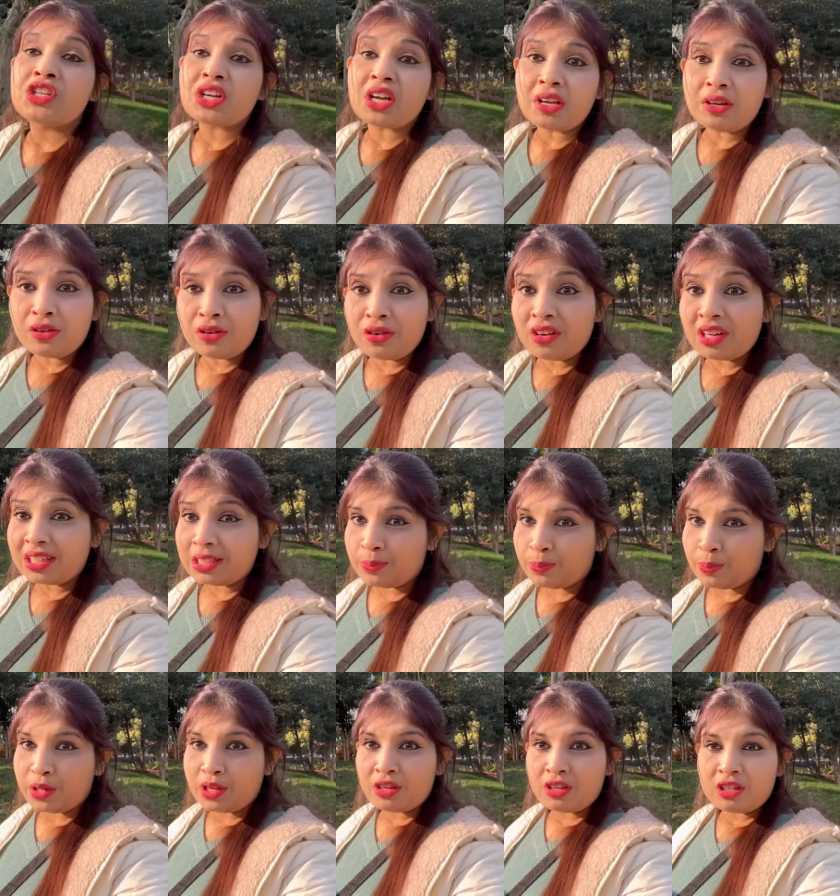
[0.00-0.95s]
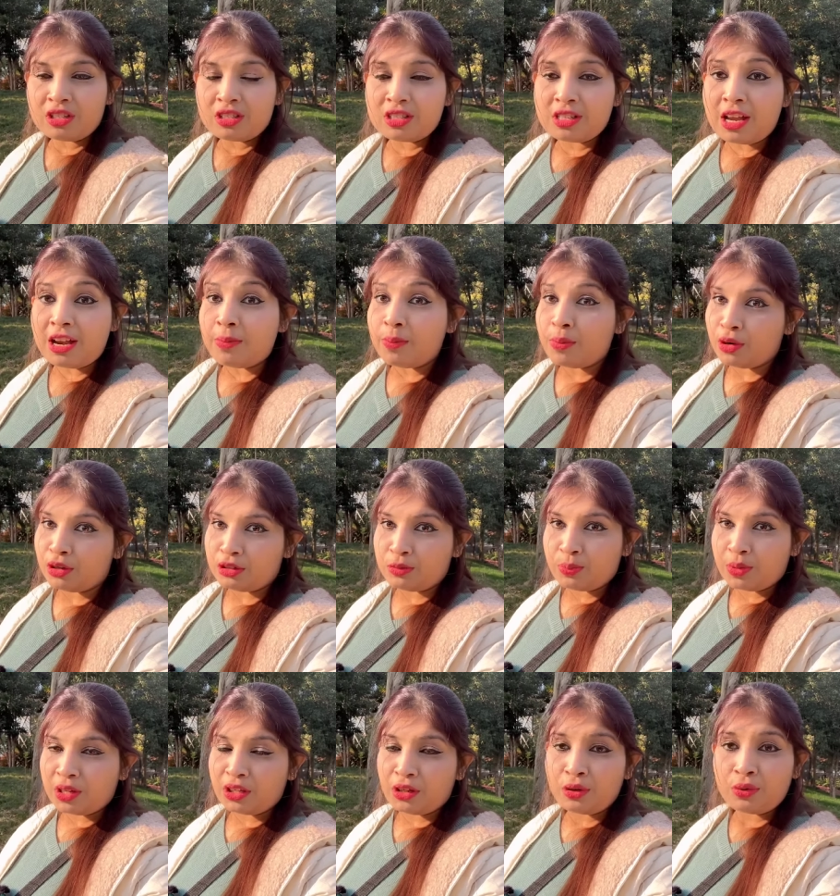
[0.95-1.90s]
Share your experience and
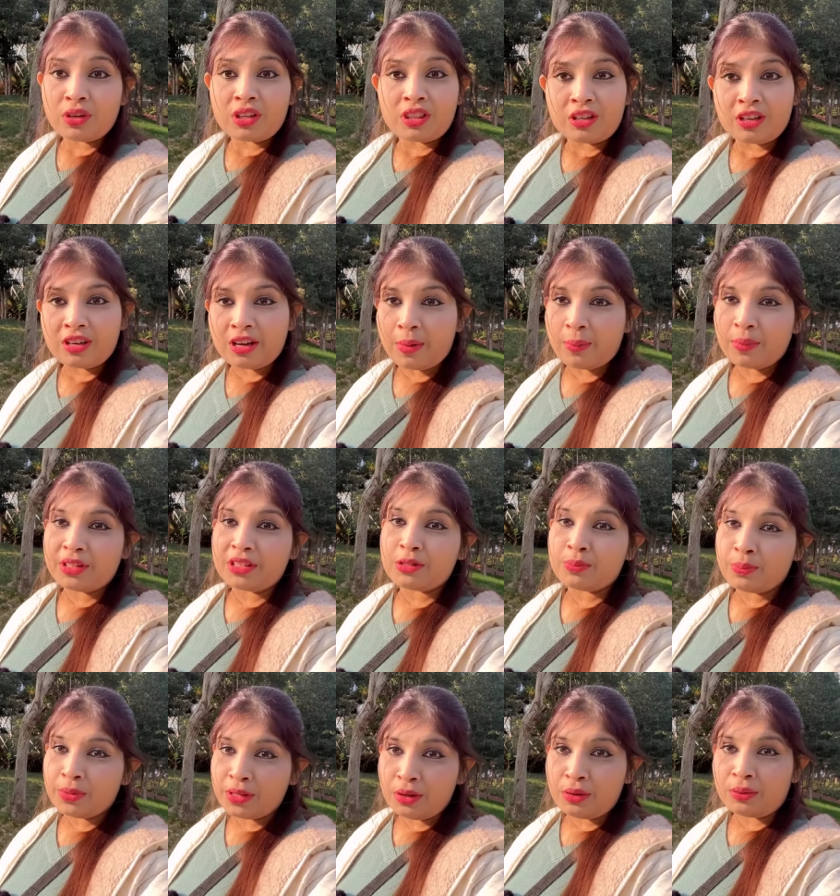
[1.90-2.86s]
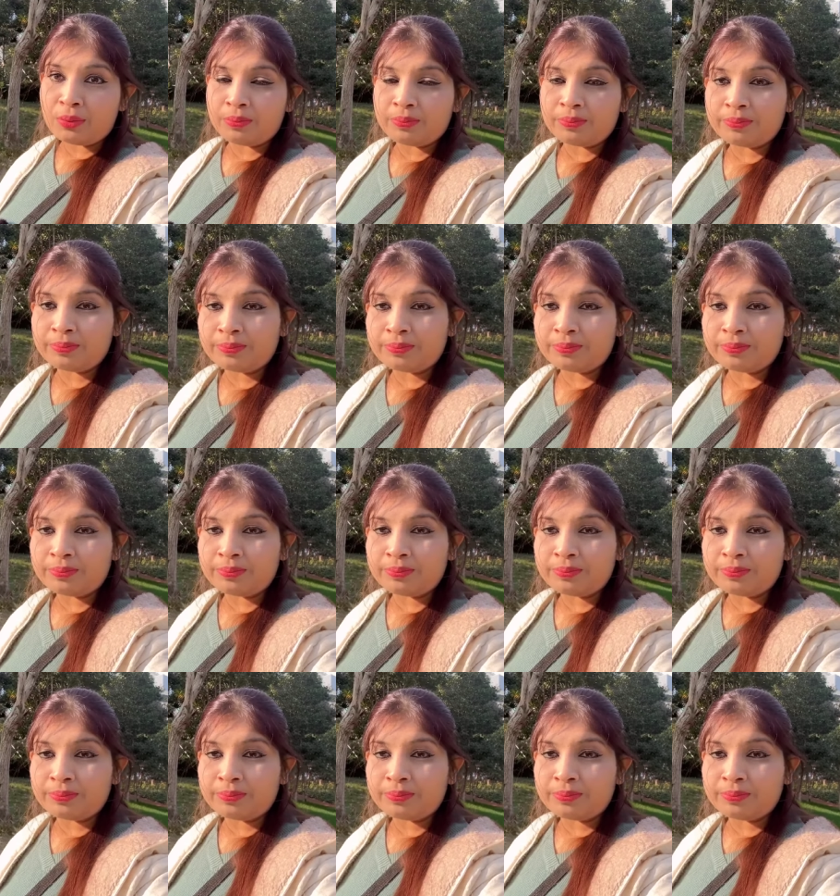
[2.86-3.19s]
perspective in the comments below.